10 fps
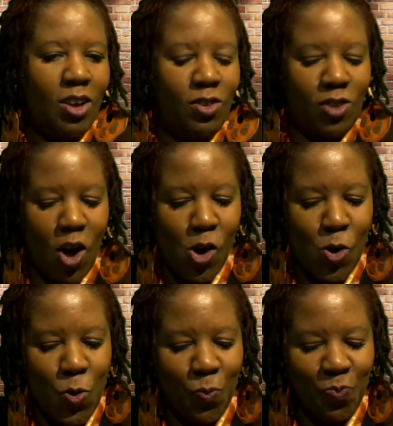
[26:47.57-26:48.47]

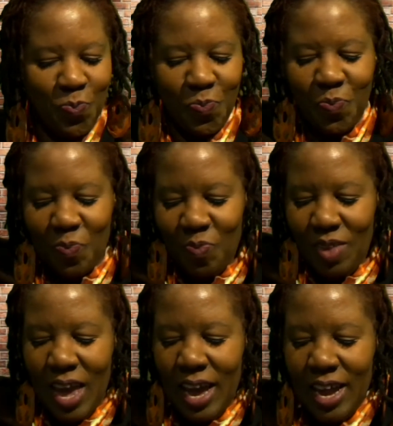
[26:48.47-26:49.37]
So
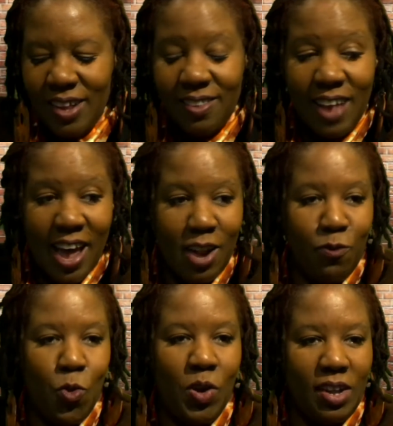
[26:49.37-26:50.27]
it is said
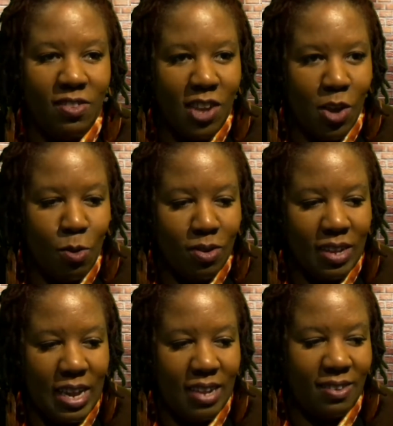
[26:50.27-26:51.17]
if you
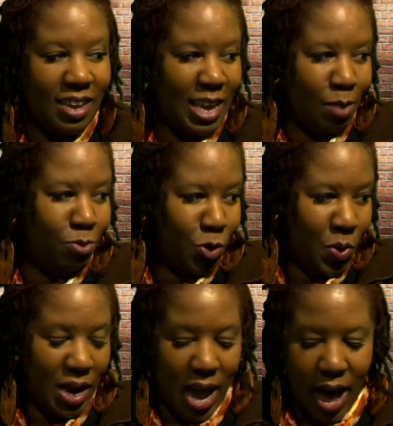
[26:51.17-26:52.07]
continuously to keep
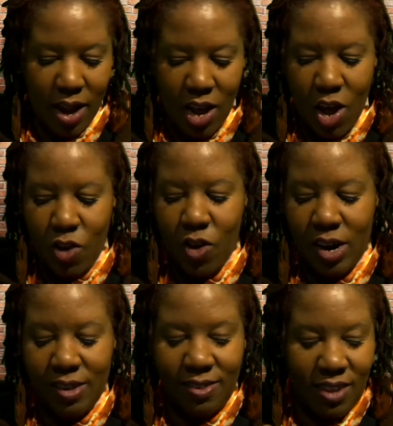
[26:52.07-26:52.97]
doing that, you're
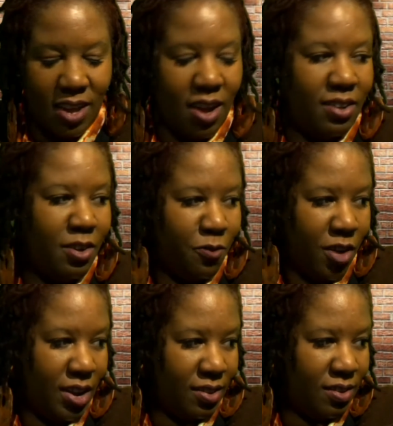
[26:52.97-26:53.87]
going to see a
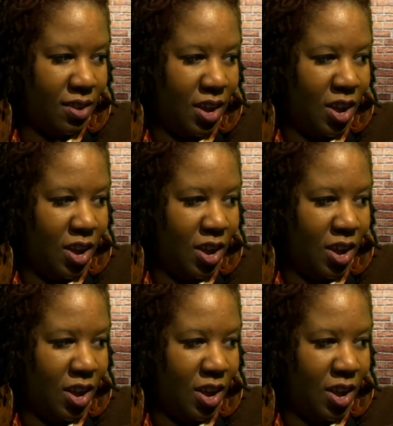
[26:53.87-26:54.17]
difference.